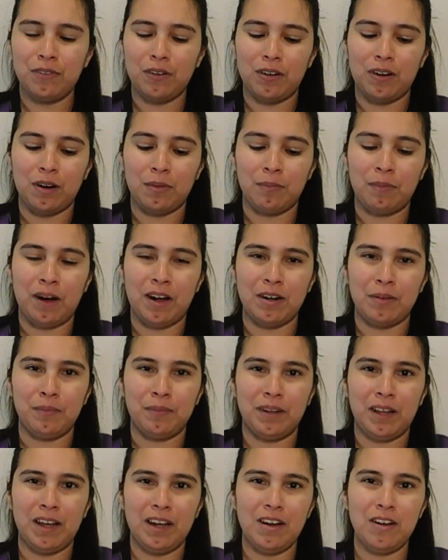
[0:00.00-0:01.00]
for our bottom
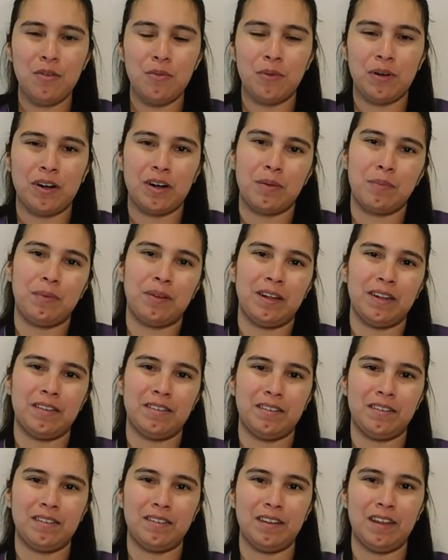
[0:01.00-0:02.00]
layer, we're going to place
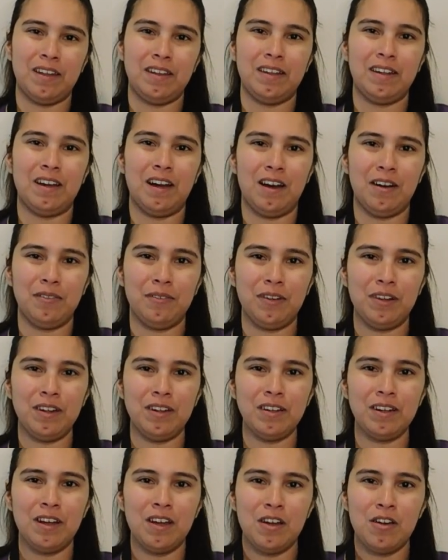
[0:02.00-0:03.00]
this in the oven
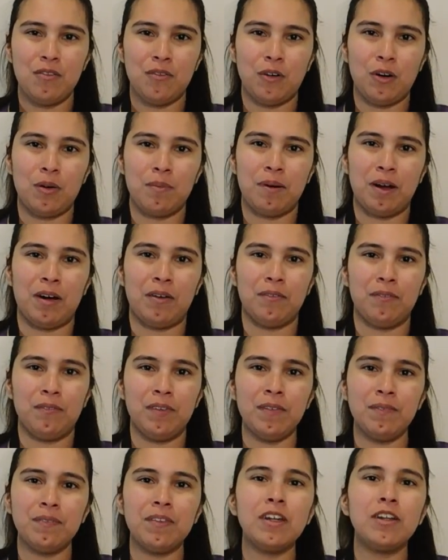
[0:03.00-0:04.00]
for about
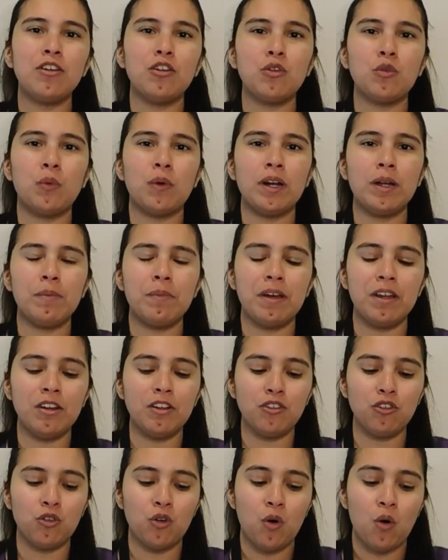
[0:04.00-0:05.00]
15 to 20
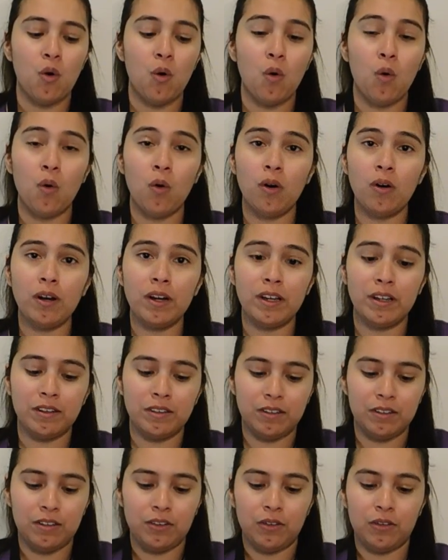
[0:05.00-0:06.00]
minutes or
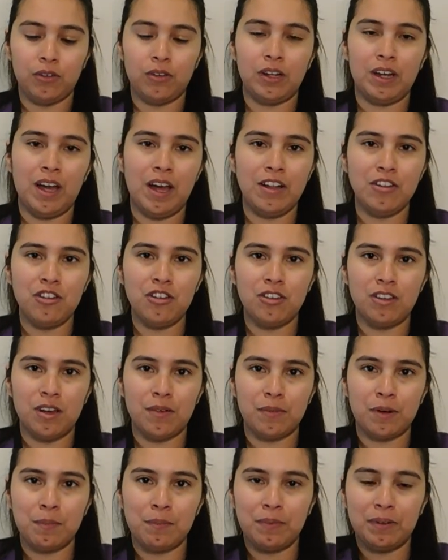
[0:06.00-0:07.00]
until the edges have
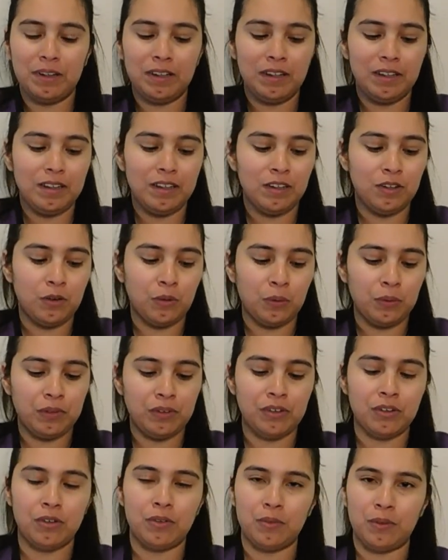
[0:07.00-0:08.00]
completely
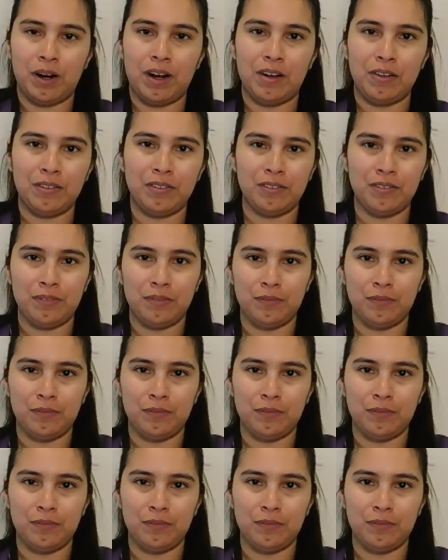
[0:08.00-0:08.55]
golden around.